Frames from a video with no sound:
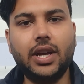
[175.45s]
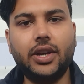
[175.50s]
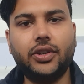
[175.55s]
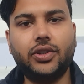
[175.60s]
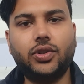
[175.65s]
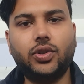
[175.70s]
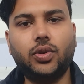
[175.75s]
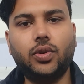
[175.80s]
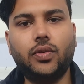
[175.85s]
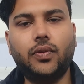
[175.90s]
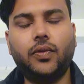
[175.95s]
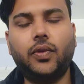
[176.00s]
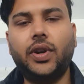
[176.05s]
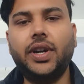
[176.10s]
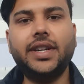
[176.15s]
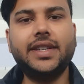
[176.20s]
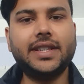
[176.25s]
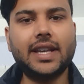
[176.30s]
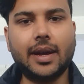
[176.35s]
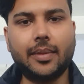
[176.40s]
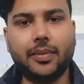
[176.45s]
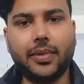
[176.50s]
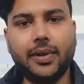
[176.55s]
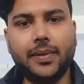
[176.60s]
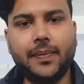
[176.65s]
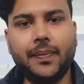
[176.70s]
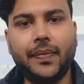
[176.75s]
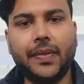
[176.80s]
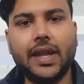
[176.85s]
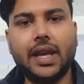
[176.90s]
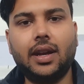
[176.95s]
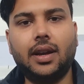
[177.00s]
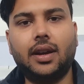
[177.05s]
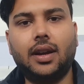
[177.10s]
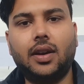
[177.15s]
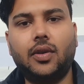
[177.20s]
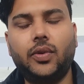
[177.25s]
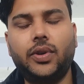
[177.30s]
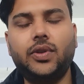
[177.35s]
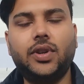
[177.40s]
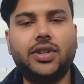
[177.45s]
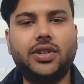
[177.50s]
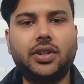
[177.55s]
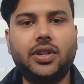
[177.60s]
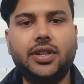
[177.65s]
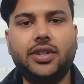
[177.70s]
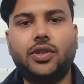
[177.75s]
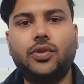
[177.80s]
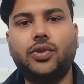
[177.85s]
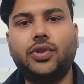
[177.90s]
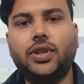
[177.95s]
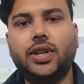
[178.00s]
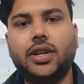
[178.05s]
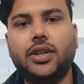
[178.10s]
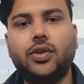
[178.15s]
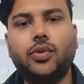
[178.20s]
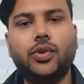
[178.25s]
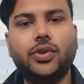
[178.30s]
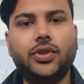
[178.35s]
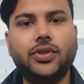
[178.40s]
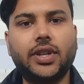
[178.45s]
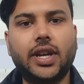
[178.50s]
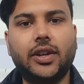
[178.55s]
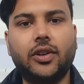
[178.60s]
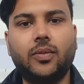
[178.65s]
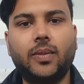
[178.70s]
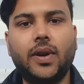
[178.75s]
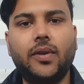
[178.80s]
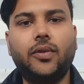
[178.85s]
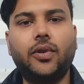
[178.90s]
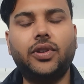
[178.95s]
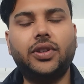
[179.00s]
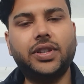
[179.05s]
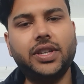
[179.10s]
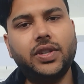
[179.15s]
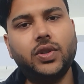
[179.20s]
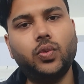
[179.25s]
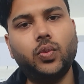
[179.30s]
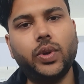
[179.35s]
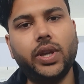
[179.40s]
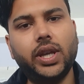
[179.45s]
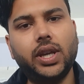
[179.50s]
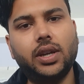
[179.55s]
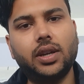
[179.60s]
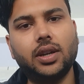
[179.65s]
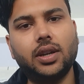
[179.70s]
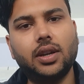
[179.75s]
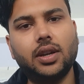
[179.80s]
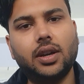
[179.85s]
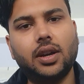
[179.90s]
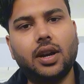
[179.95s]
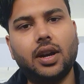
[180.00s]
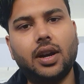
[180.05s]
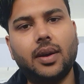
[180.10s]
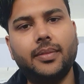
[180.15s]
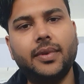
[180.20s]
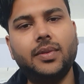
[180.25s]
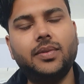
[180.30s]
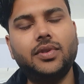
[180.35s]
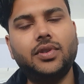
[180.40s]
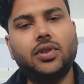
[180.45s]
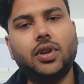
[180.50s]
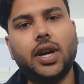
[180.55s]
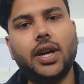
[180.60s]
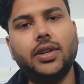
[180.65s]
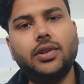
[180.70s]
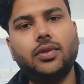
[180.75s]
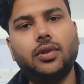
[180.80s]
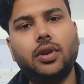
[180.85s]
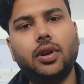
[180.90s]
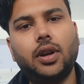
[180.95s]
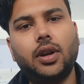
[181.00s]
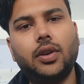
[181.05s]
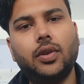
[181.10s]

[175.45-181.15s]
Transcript: So for example, when you are studying osteosarcoma for this week, maybe try to learn